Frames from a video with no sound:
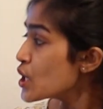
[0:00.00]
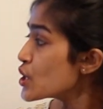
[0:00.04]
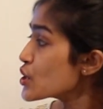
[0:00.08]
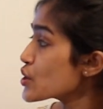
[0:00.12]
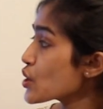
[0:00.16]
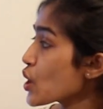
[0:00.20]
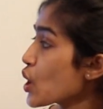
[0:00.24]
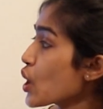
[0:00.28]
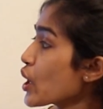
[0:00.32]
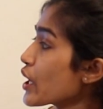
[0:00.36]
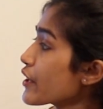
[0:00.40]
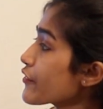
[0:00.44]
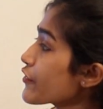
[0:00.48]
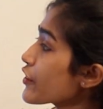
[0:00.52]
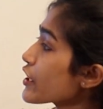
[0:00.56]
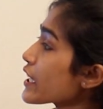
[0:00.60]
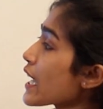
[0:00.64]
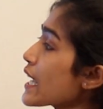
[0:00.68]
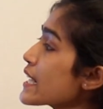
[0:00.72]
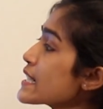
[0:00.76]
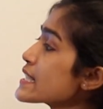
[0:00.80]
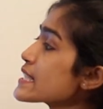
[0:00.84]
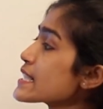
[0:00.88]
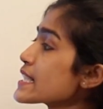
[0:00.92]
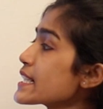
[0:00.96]
So, if you
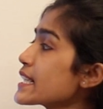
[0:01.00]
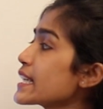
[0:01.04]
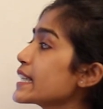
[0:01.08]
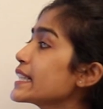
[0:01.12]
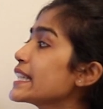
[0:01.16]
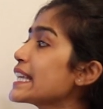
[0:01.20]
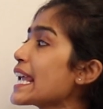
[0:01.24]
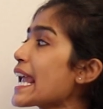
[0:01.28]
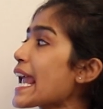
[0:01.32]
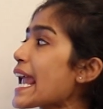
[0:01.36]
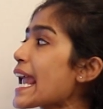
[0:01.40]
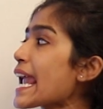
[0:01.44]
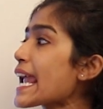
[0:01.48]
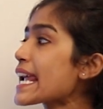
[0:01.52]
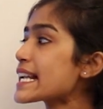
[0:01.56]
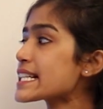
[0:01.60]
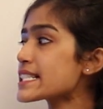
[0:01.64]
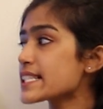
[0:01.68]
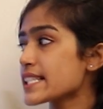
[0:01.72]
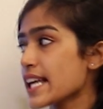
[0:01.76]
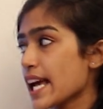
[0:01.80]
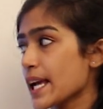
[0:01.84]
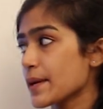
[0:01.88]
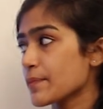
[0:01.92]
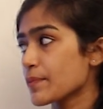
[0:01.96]
consider the
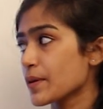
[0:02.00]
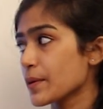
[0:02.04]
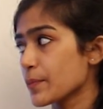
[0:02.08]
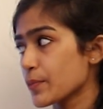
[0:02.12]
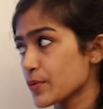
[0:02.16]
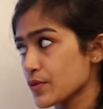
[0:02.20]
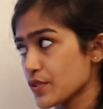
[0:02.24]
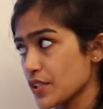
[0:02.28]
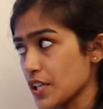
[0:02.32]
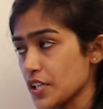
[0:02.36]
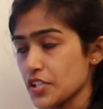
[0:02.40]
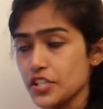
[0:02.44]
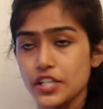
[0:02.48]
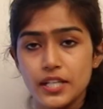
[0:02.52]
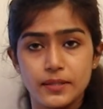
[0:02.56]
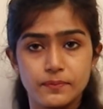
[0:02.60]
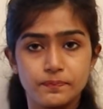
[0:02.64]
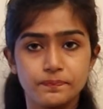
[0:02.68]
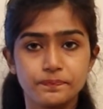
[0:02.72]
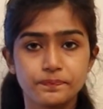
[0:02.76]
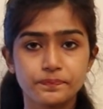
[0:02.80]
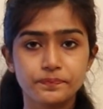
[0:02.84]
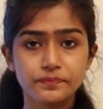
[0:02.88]
A type preposition,